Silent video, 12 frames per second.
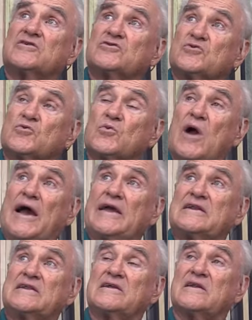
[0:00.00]
to
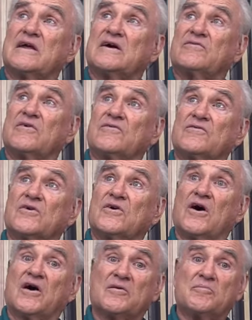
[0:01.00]
write the love of
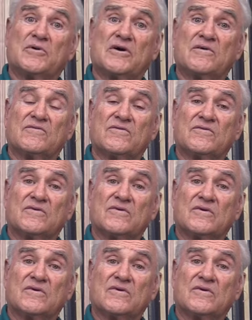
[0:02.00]
God above